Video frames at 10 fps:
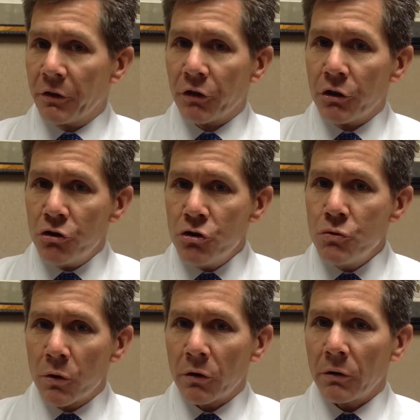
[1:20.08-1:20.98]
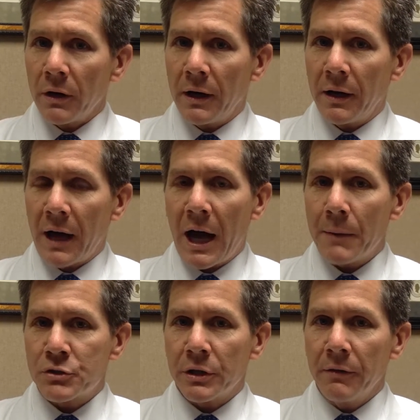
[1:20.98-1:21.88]
There's a newer
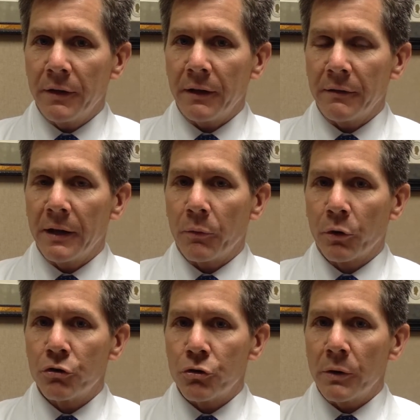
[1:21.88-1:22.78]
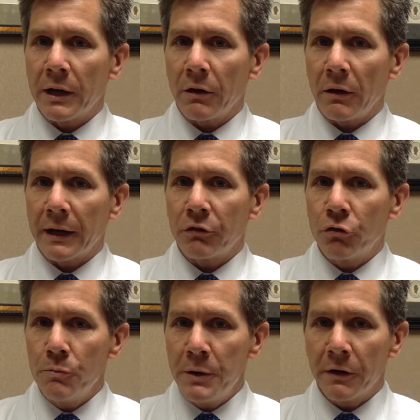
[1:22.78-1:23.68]
option that we're doing called a
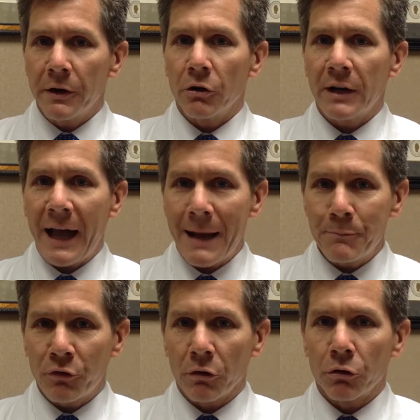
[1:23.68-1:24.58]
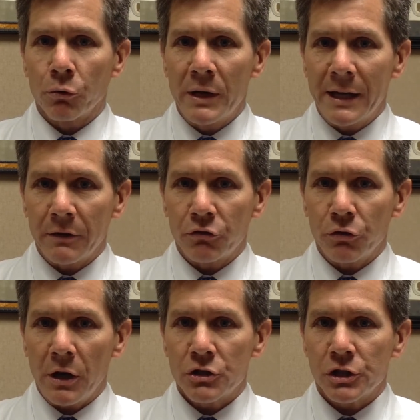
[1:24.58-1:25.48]
superior capsular
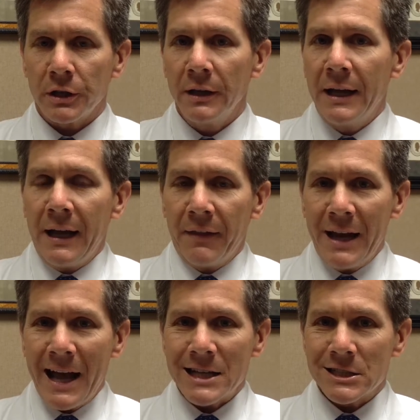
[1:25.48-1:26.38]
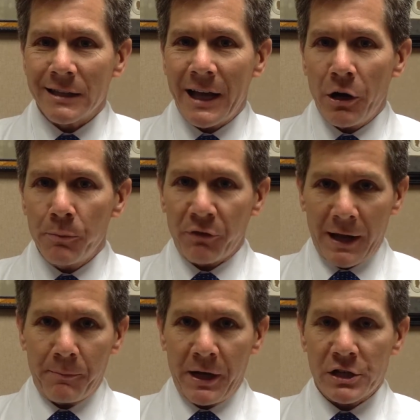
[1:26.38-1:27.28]
reconstruction that actually helps
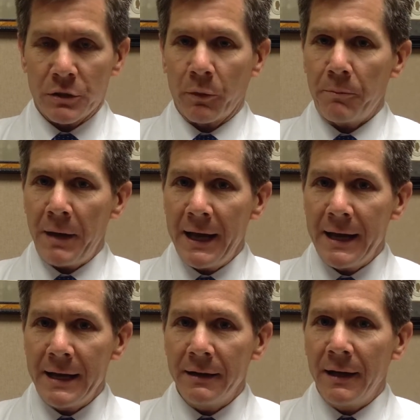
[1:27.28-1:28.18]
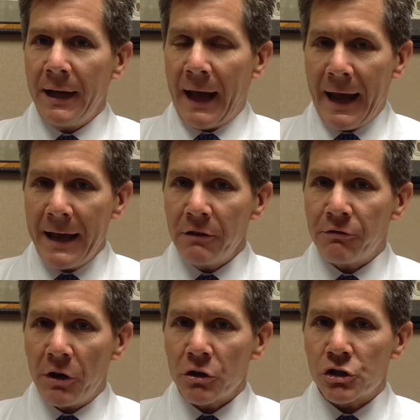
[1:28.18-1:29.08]
that patient with pain
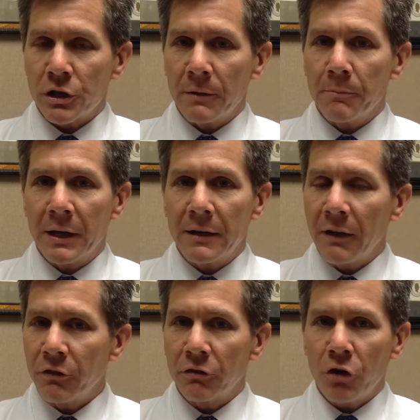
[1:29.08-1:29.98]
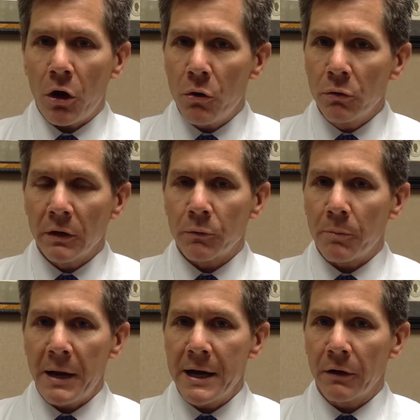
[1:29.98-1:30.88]
and function, but doesn't totally
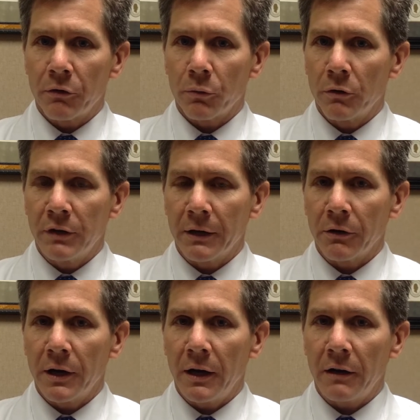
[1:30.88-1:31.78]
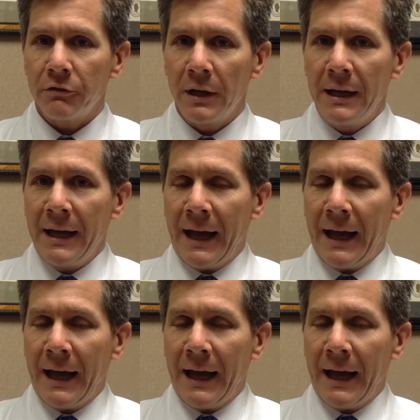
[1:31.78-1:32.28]
repair the rotator cuff.